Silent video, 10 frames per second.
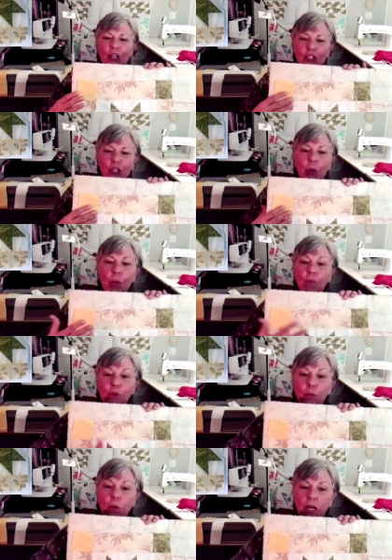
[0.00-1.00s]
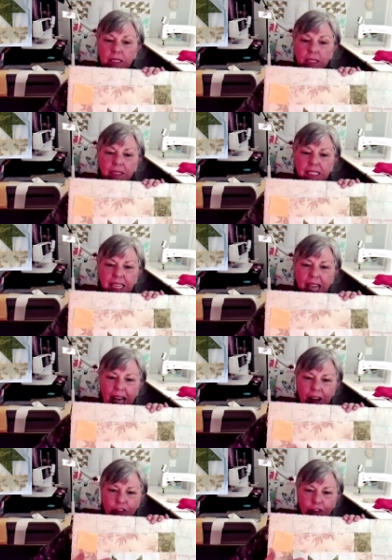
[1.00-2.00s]
so you want to
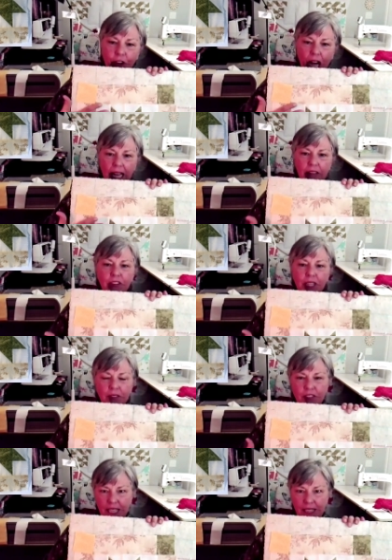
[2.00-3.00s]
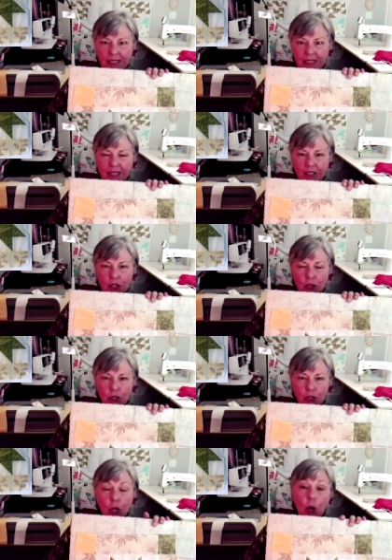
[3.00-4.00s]
have five of these.
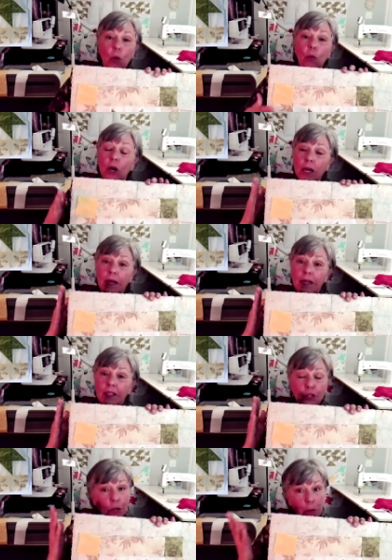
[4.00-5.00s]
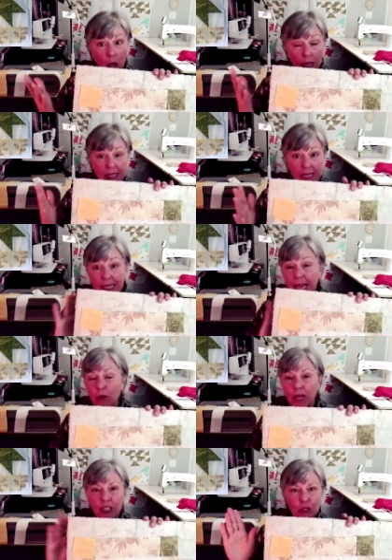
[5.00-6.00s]
So you can pause this
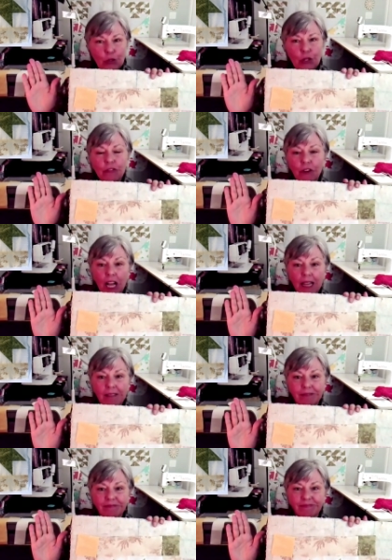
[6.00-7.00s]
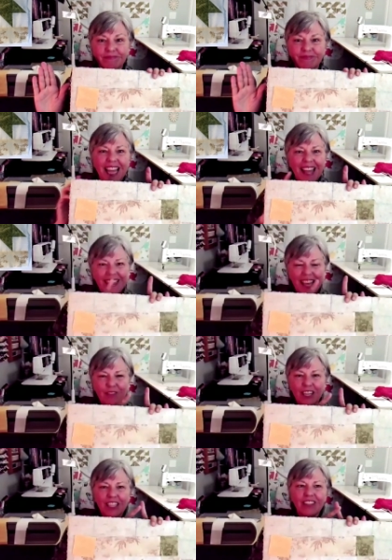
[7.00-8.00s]
now and do your five. And
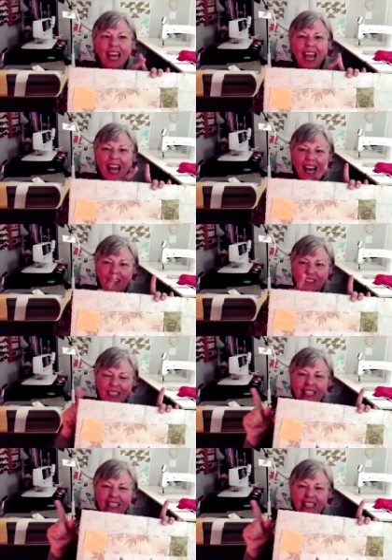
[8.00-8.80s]
then what you'll have